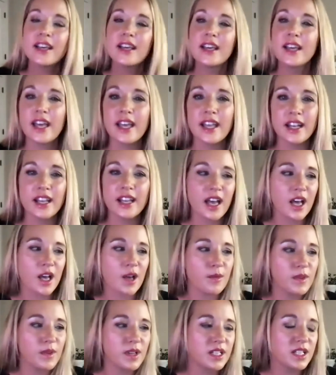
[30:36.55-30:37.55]

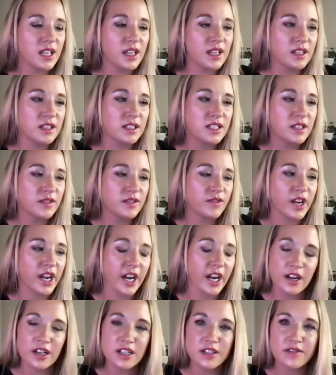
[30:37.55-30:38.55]
and different
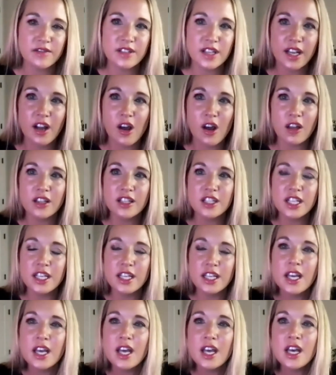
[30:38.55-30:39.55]
areas of psychology.